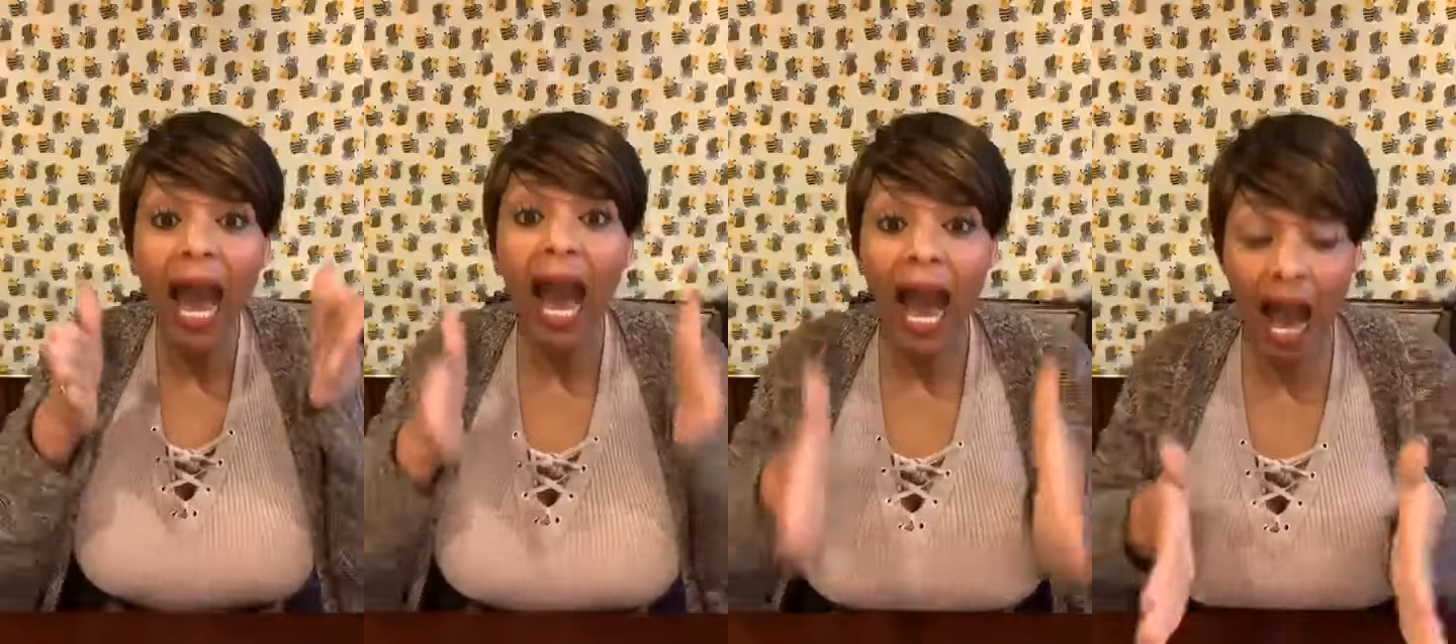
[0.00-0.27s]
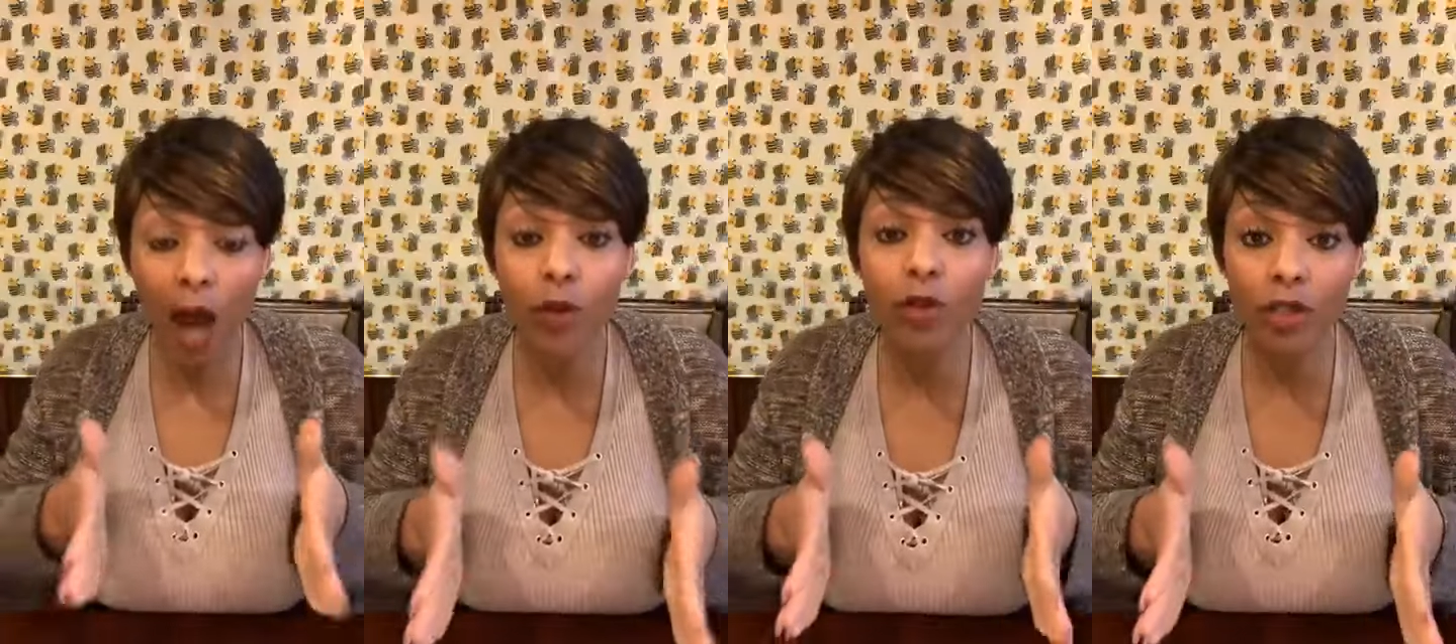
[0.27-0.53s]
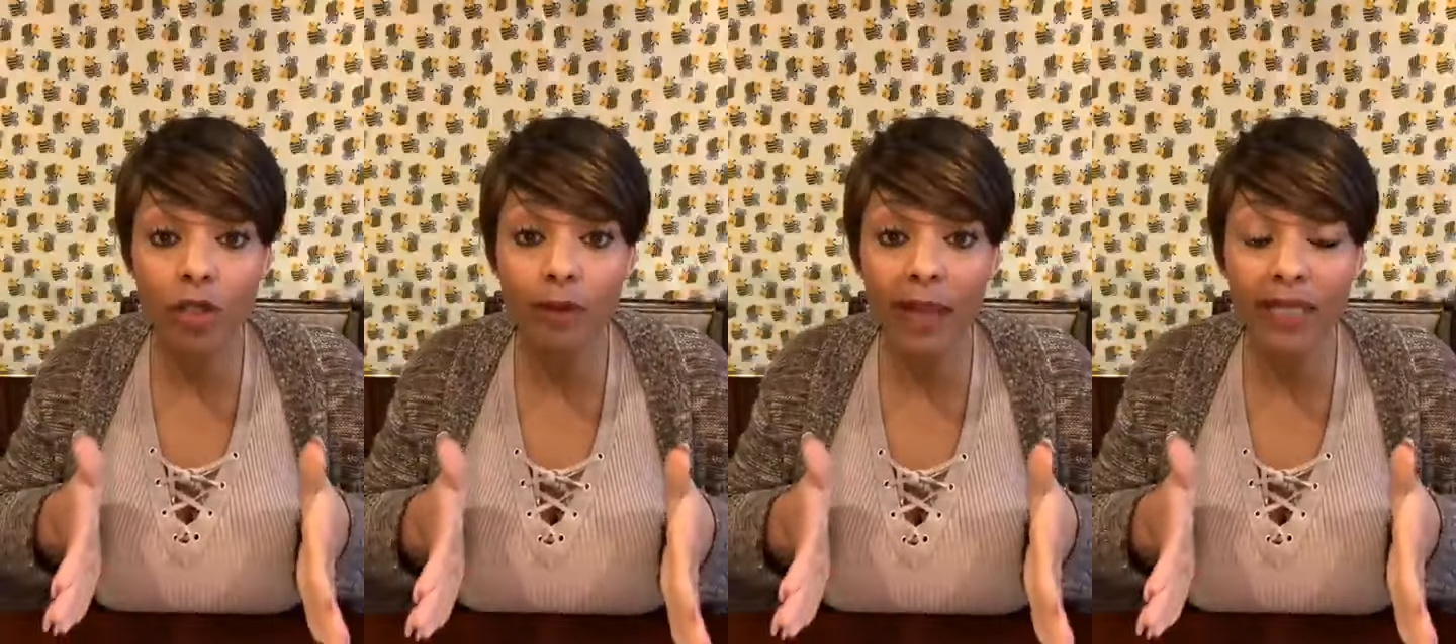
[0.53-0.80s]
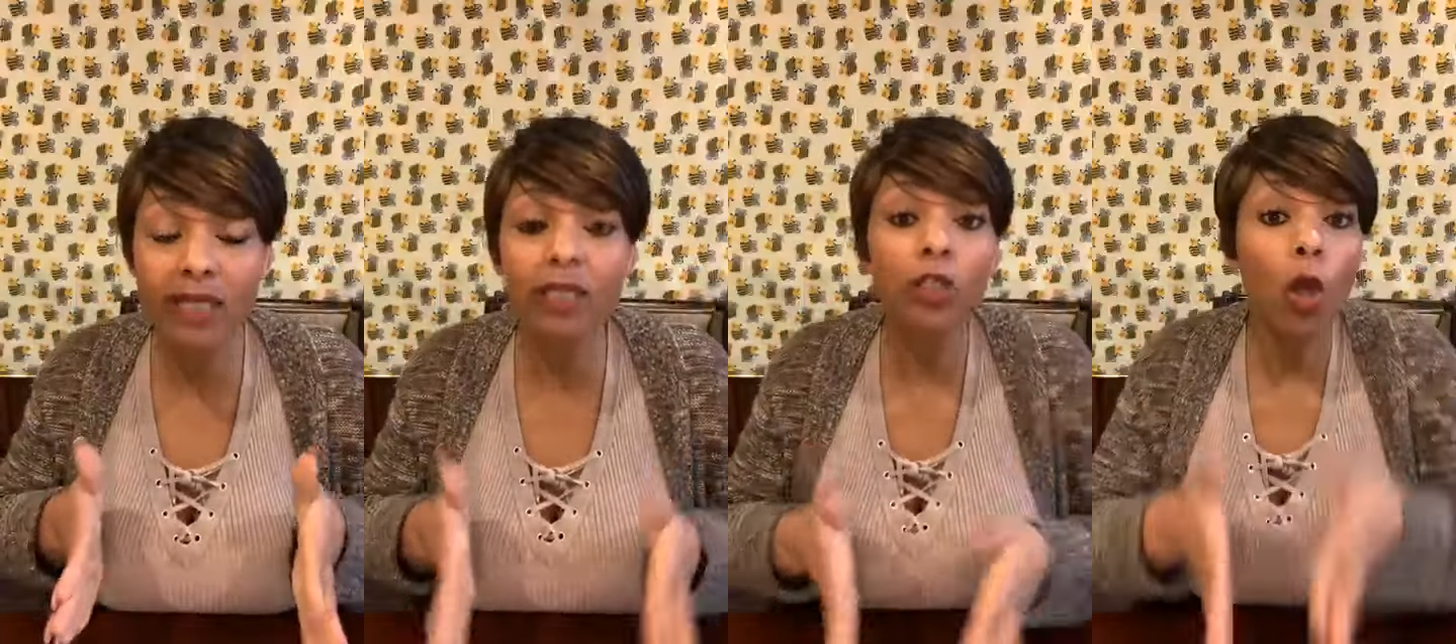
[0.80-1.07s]
how you
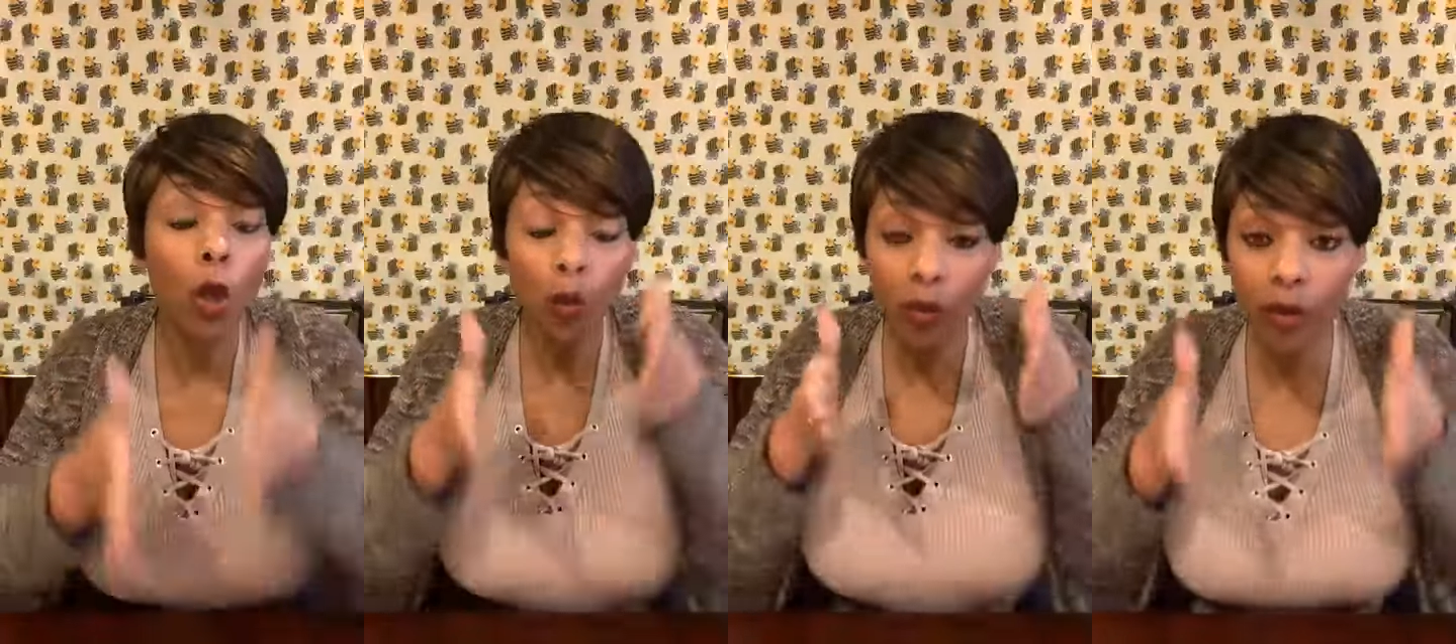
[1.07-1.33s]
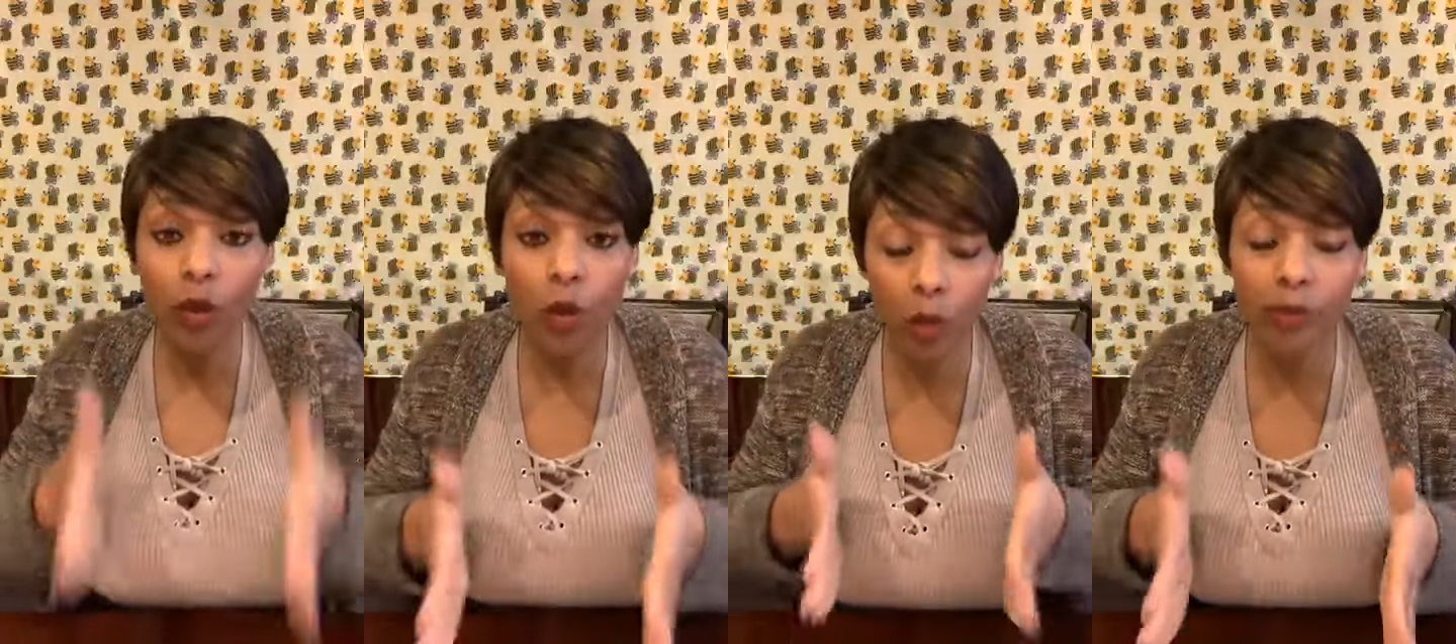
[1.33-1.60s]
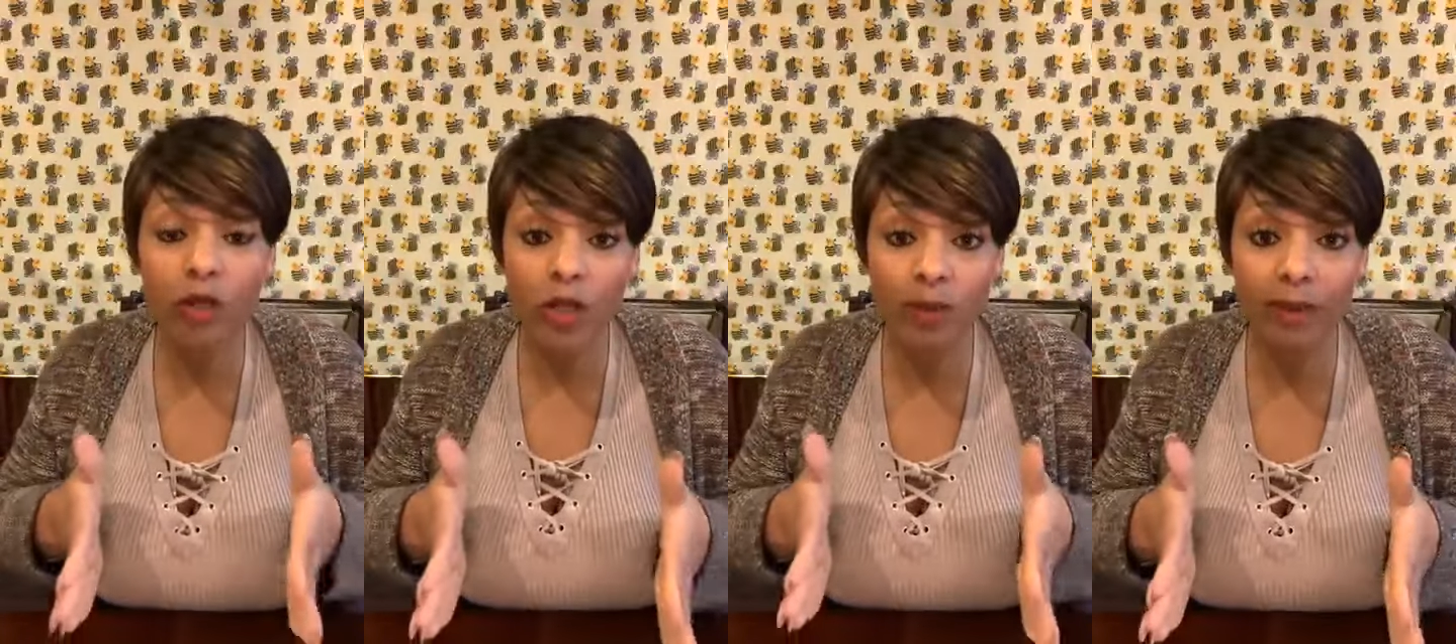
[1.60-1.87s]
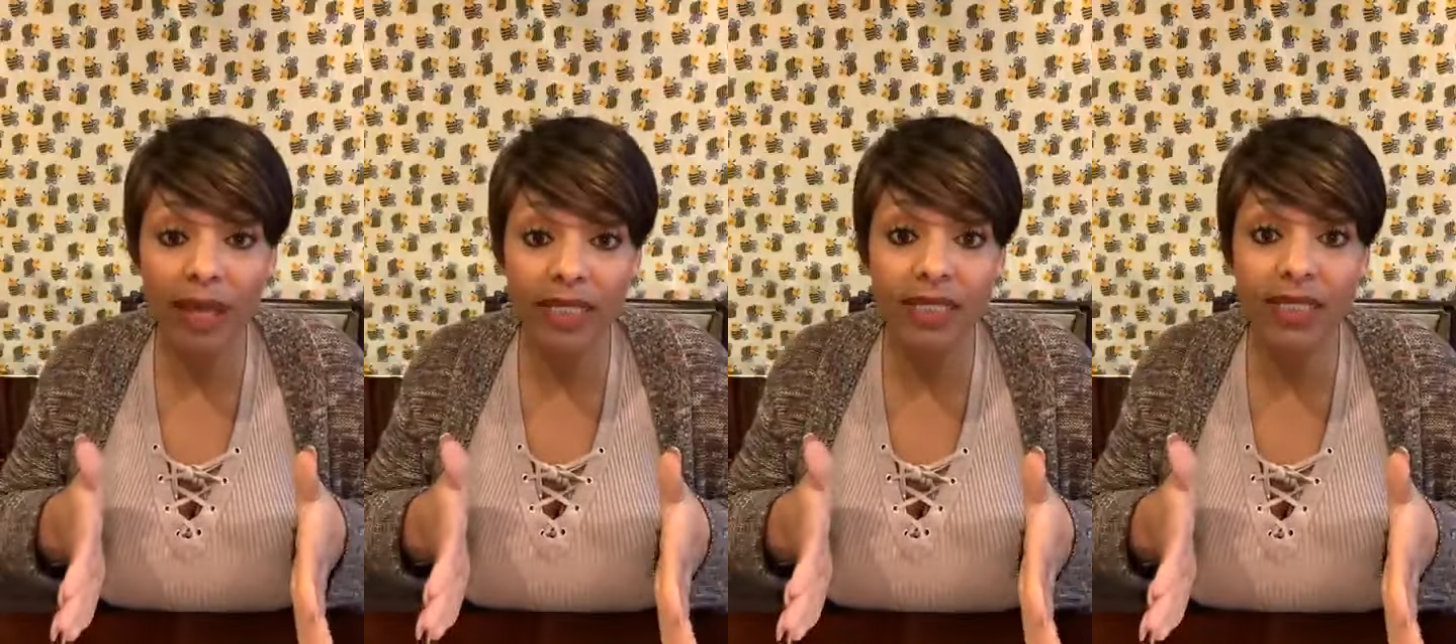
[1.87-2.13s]
spent it, with whom you
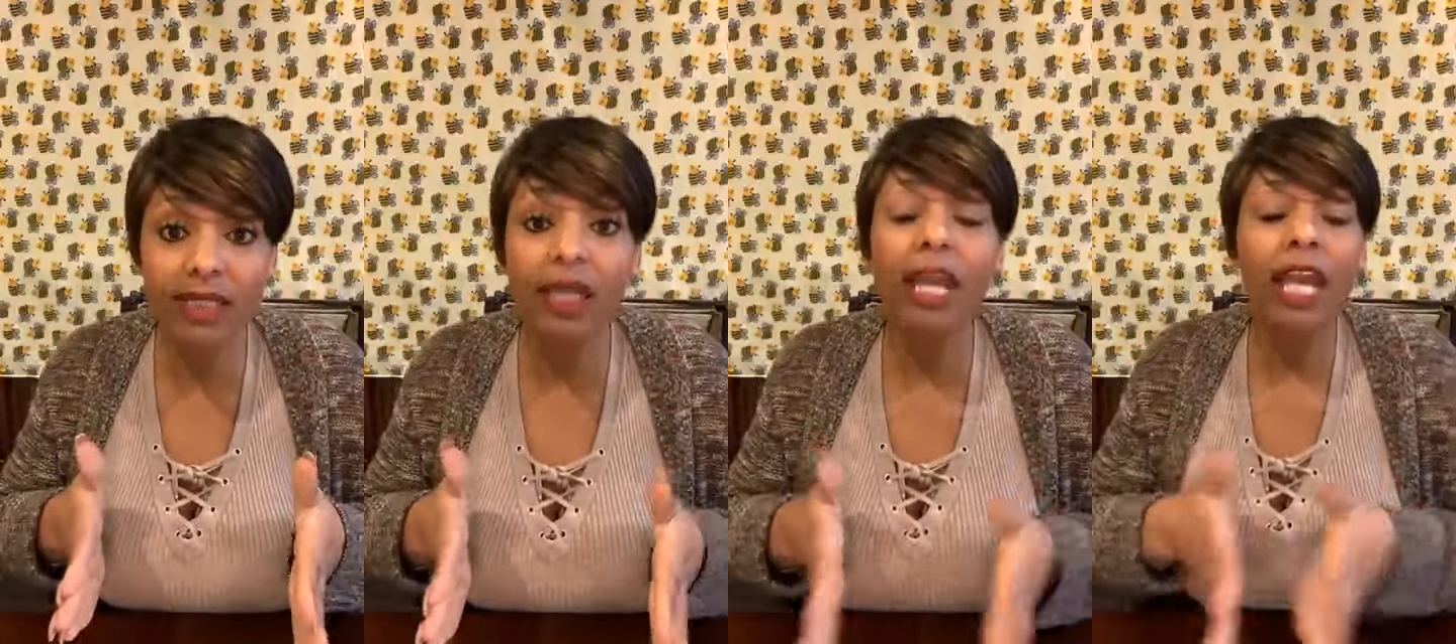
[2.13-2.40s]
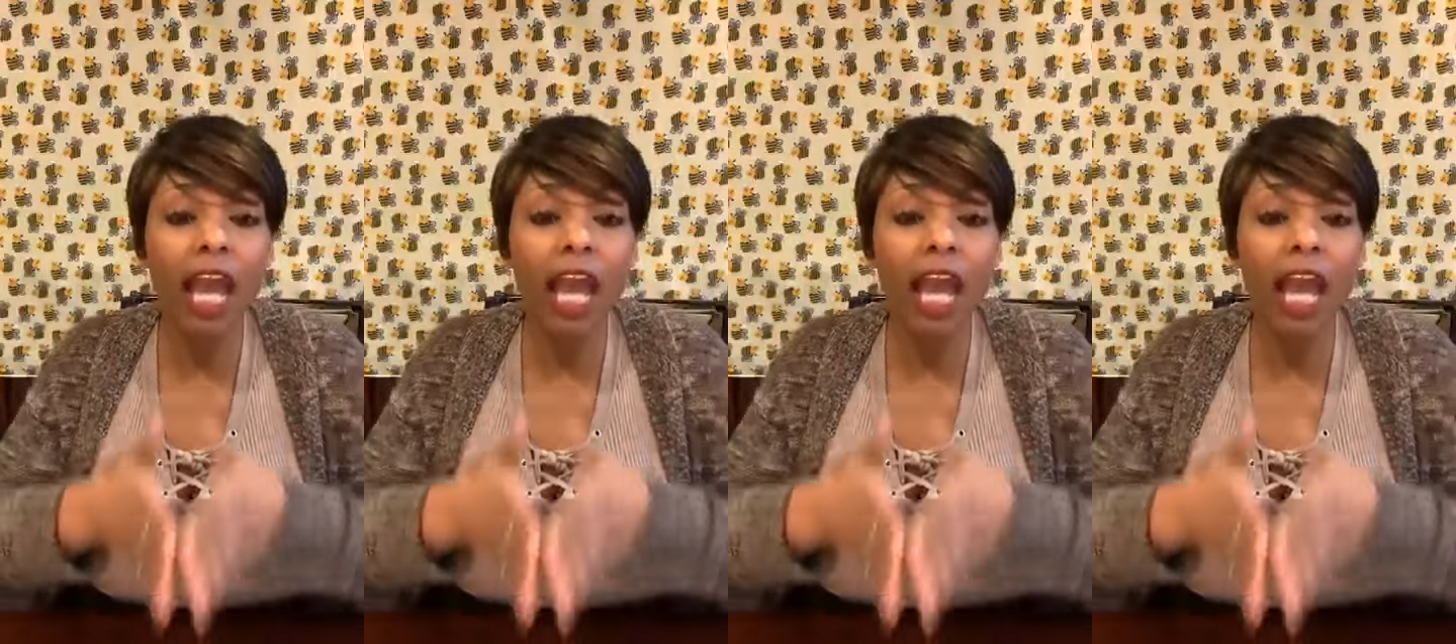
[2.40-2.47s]
spent it,